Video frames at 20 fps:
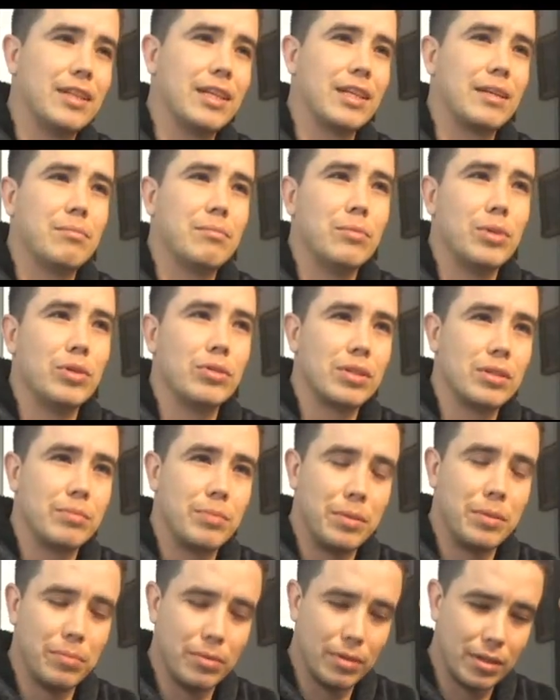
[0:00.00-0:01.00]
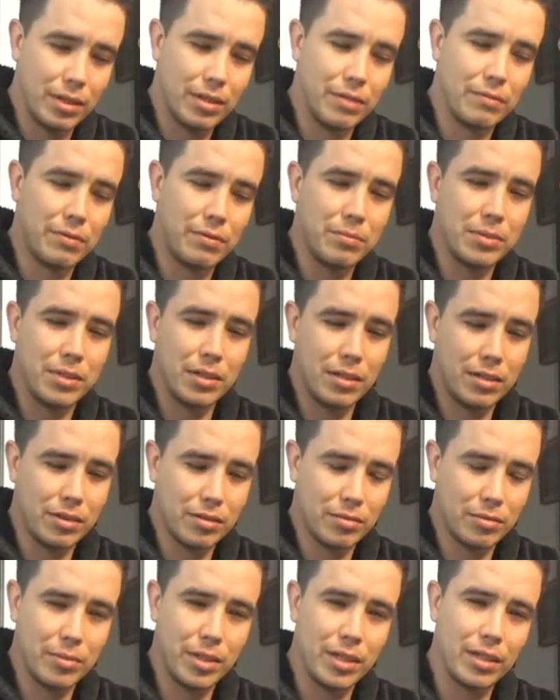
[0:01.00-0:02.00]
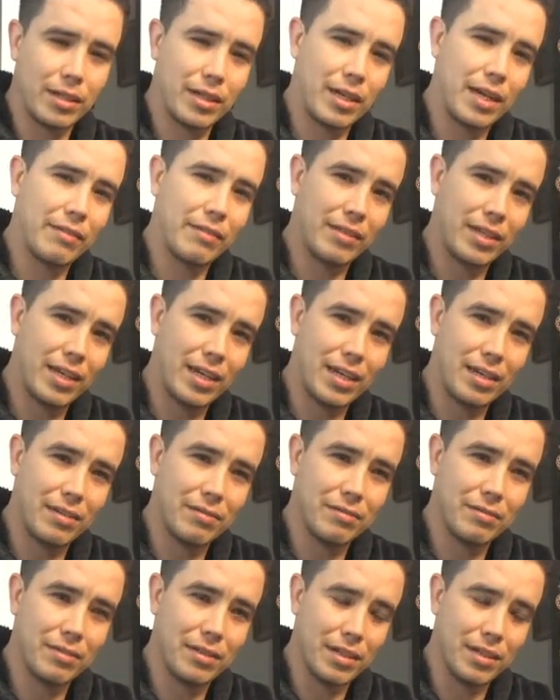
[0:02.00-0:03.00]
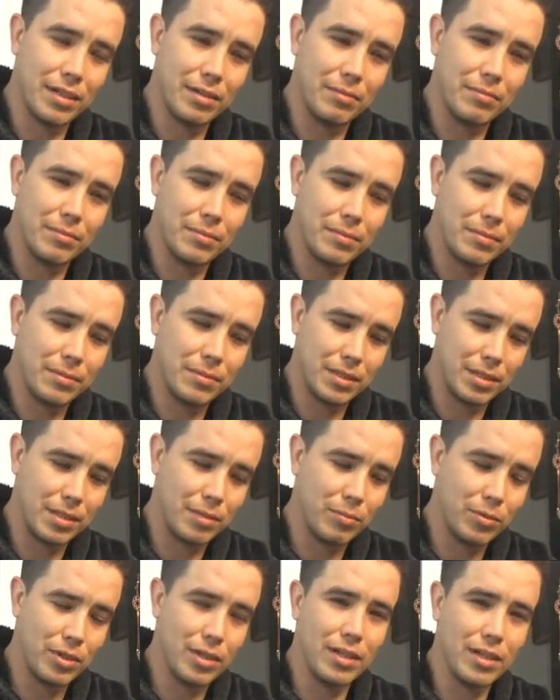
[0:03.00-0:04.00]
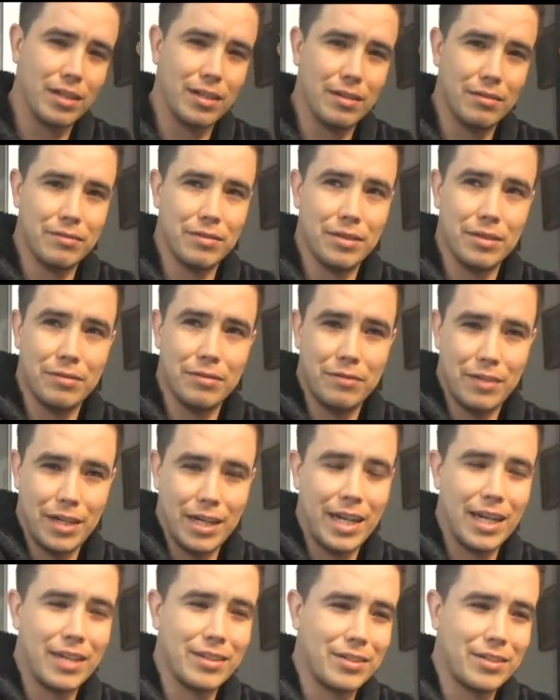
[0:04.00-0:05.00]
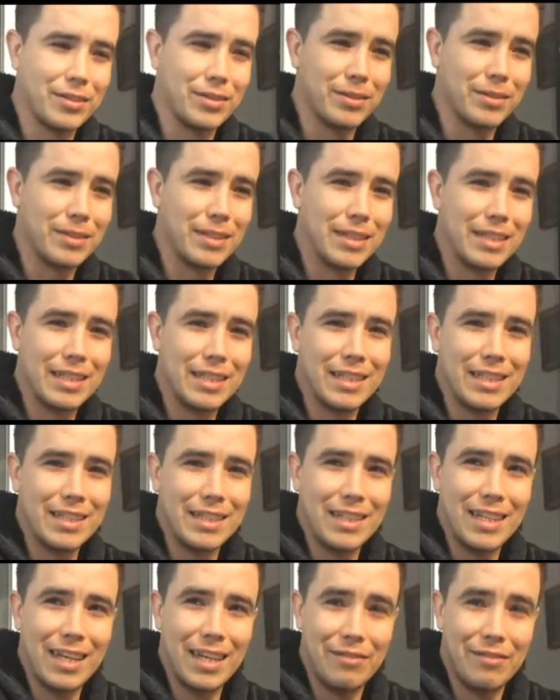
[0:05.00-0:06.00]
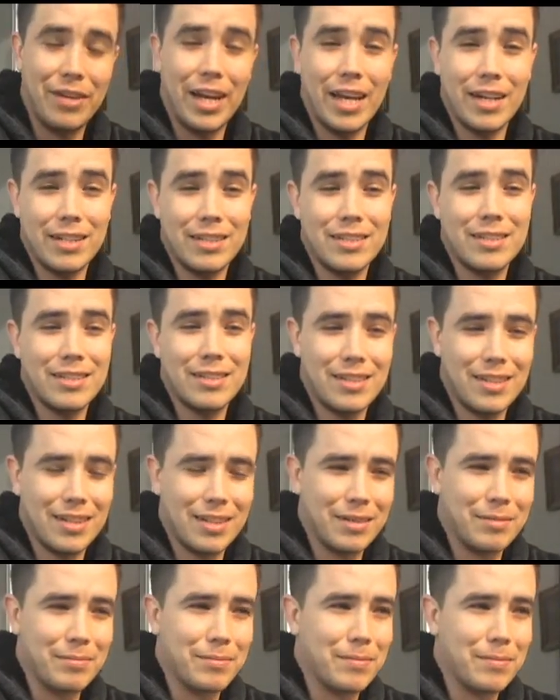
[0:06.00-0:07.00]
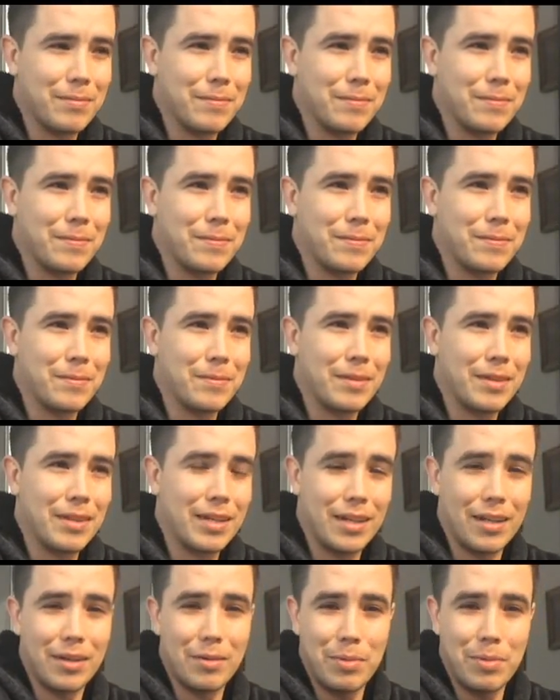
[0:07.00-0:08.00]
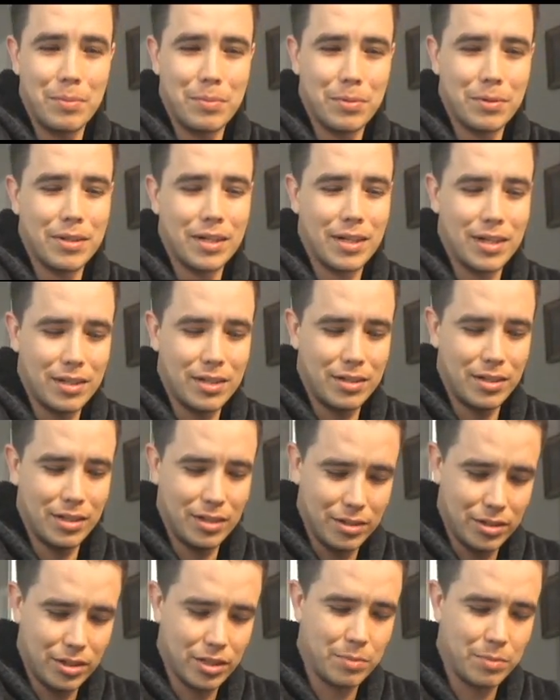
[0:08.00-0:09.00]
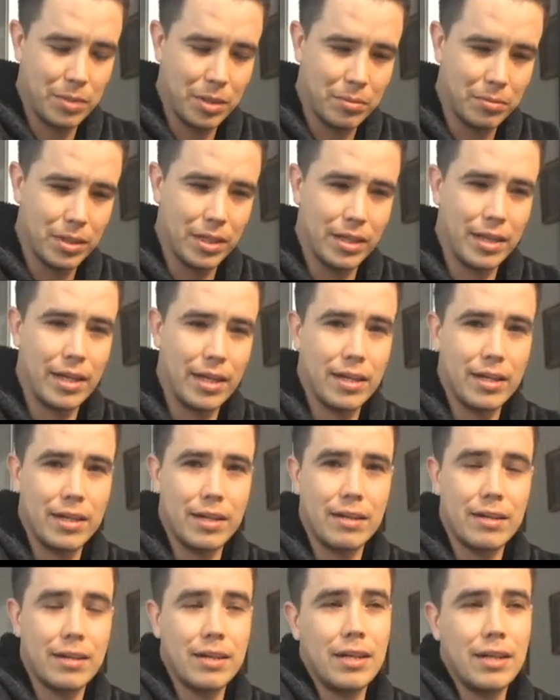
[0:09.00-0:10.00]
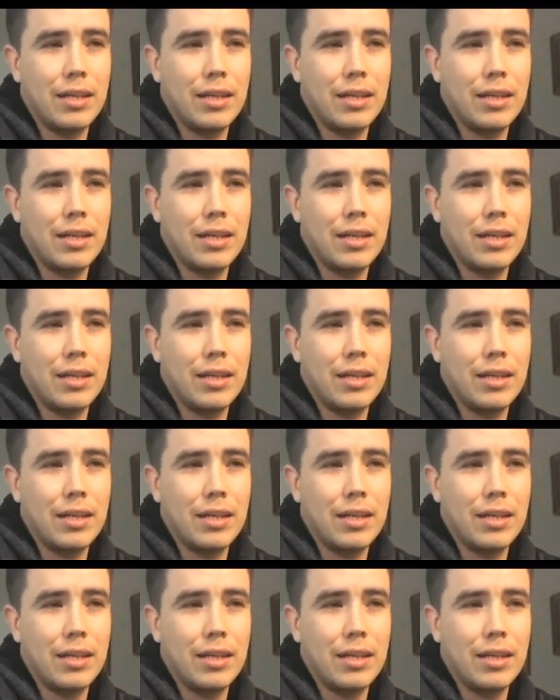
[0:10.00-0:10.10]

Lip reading: like most people that come from Central America have to have somewhat of a financial advantage than other people in their country to just be able to get here,